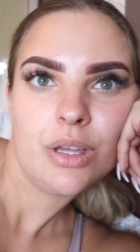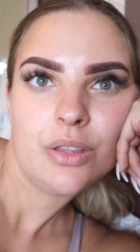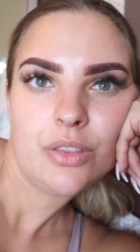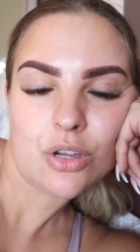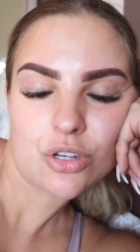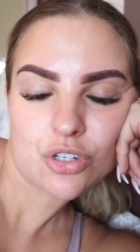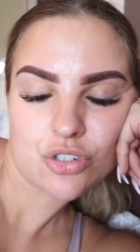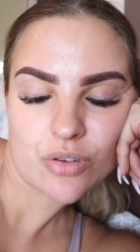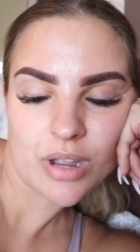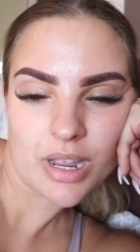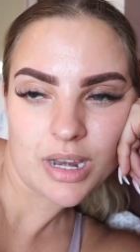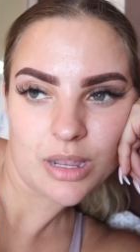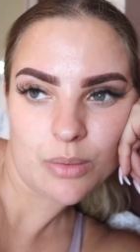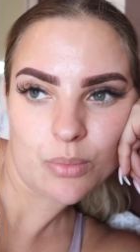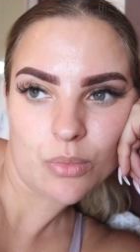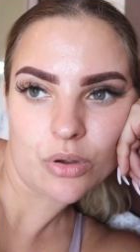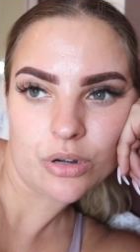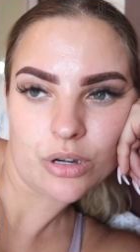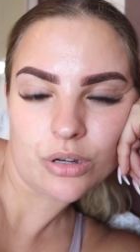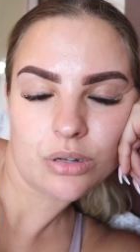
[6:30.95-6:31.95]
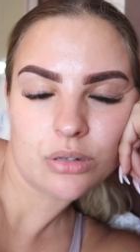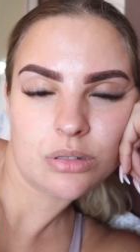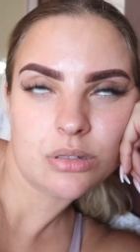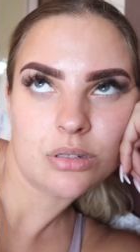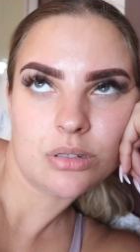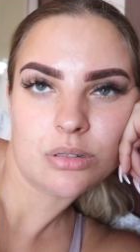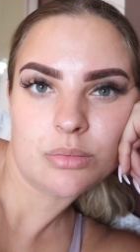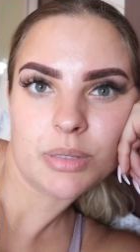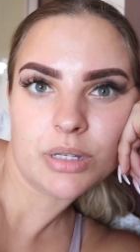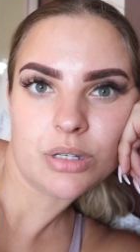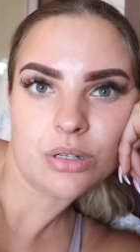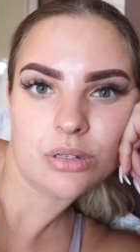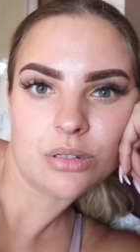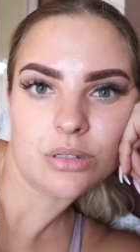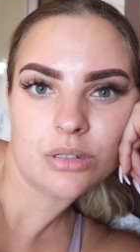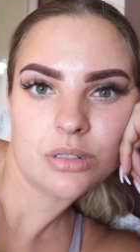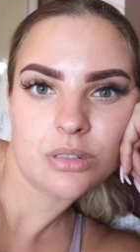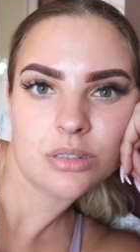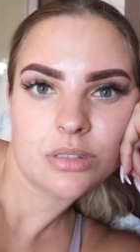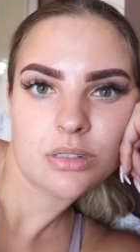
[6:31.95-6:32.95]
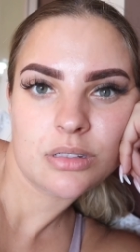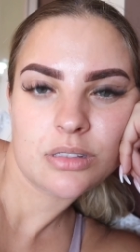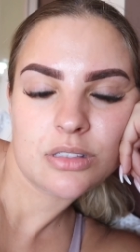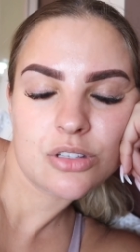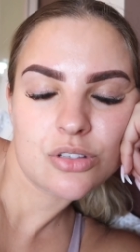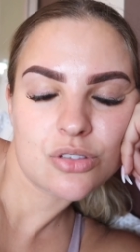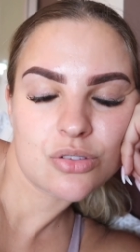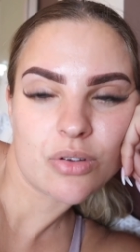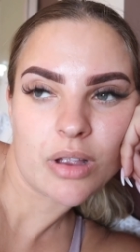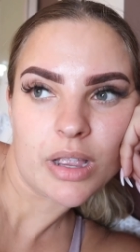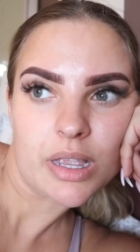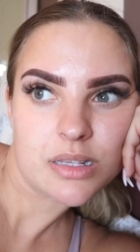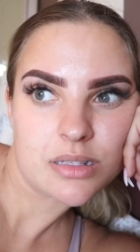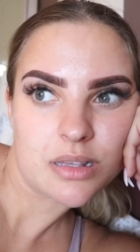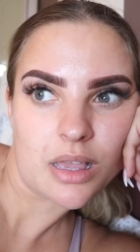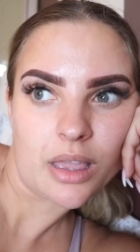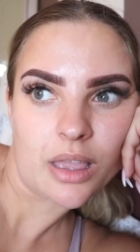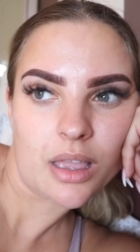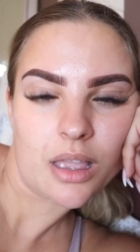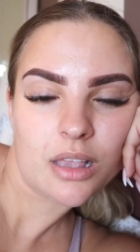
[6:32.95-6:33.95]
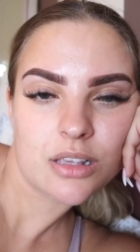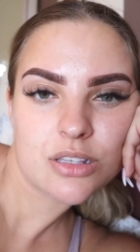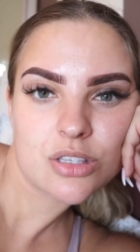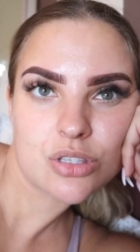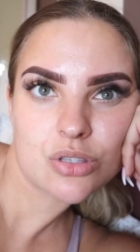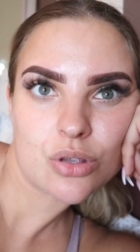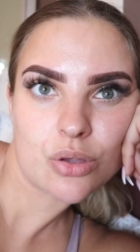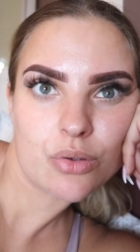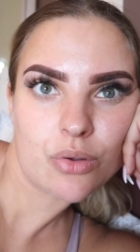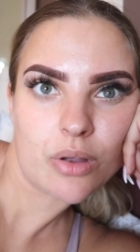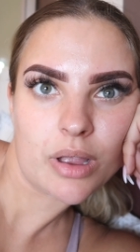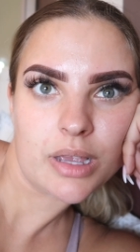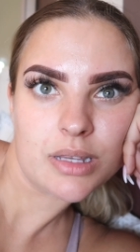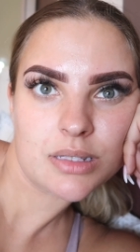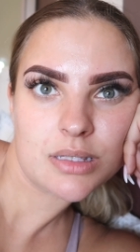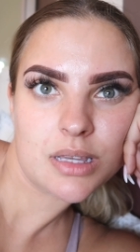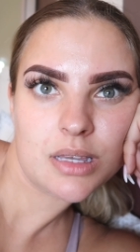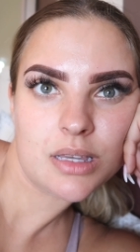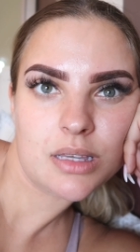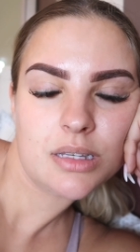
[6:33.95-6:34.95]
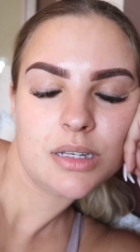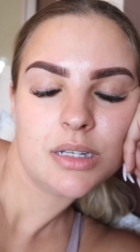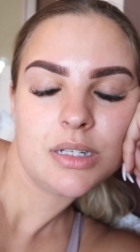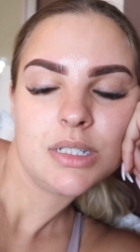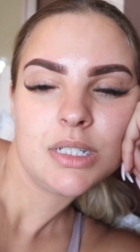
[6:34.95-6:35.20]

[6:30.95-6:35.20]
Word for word: the Australian one, and oh my god, it's just crazy. It's so crazy.